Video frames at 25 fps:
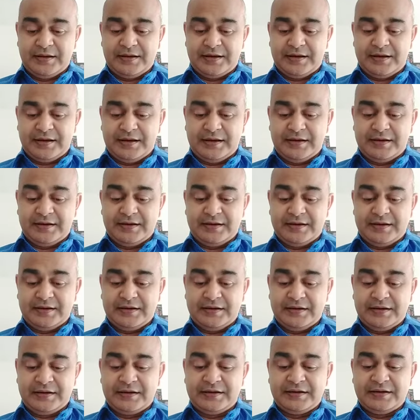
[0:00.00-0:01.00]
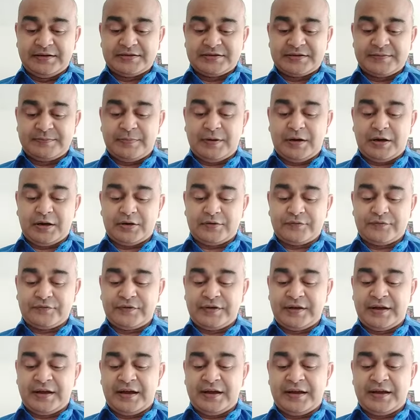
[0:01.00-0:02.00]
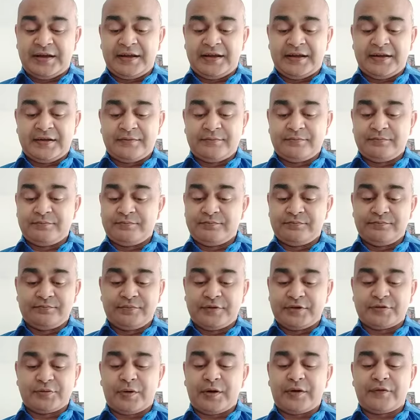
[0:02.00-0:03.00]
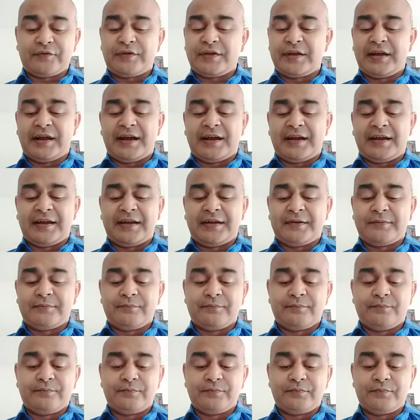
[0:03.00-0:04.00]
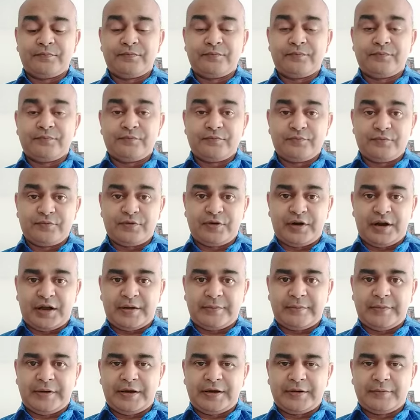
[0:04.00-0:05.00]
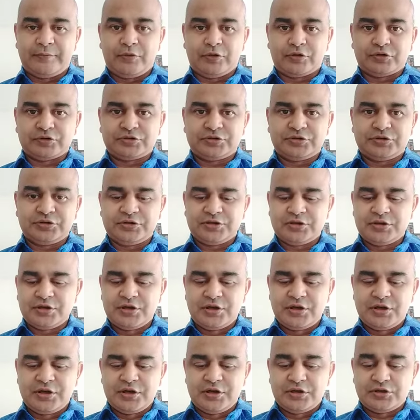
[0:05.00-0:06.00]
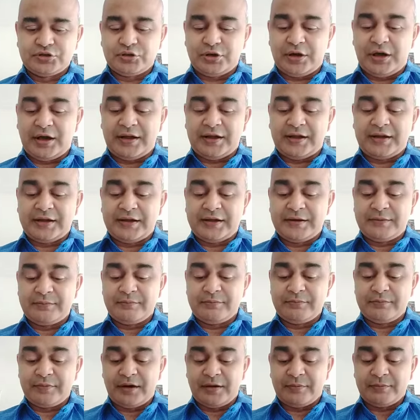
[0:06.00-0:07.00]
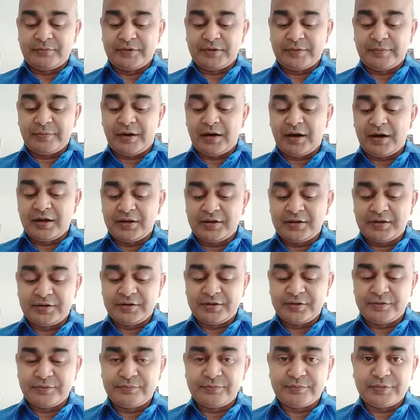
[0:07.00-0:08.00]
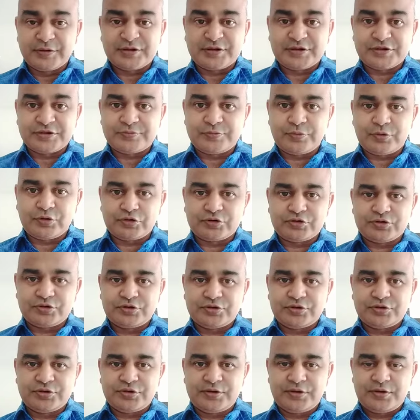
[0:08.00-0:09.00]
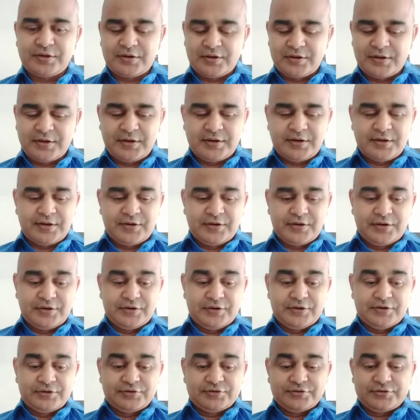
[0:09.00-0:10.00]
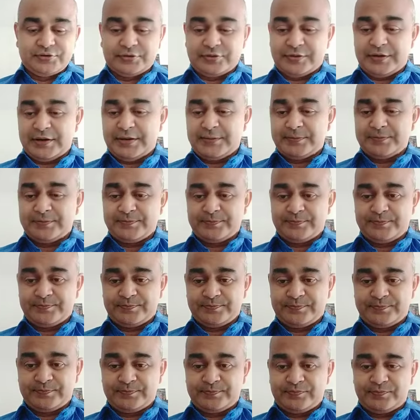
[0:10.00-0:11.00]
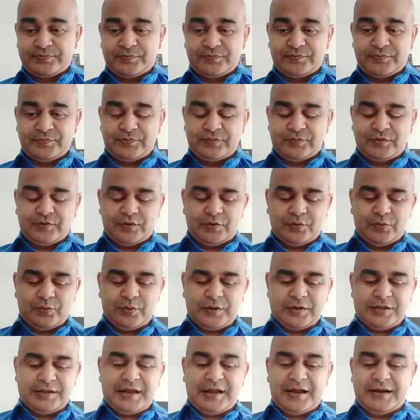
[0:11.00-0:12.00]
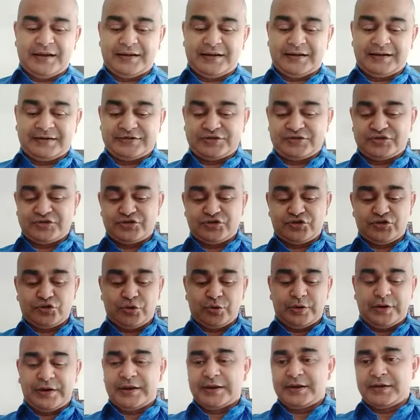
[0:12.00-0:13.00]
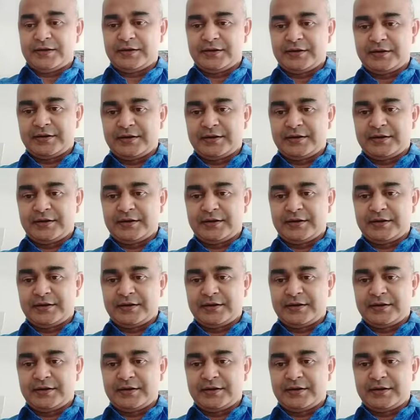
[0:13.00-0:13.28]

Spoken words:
and he's a part of the IIM. It's one of the IIM recommended books. So IIM Ahmedabad business books. Okay, with that it's showing